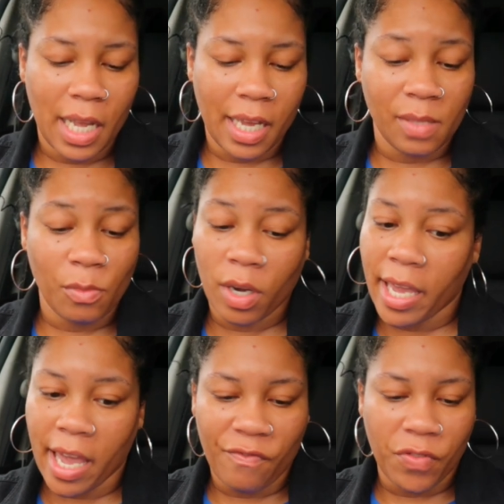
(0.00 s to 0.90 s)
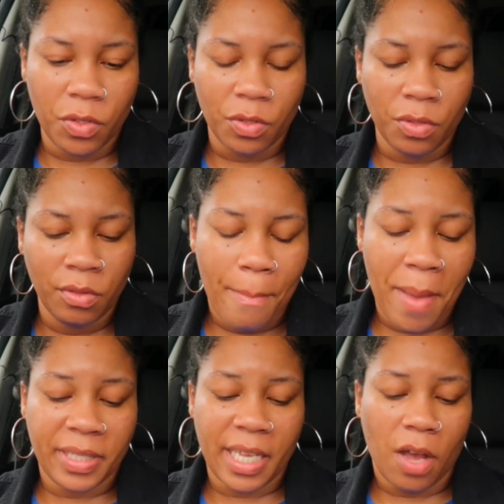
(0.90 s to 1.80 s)
Get some more cat food,
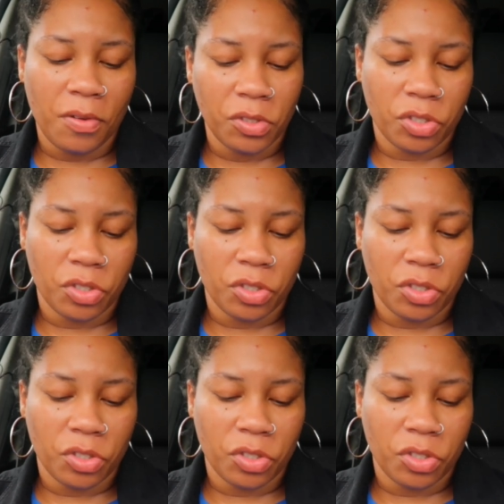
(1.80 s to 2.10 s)
paper towels,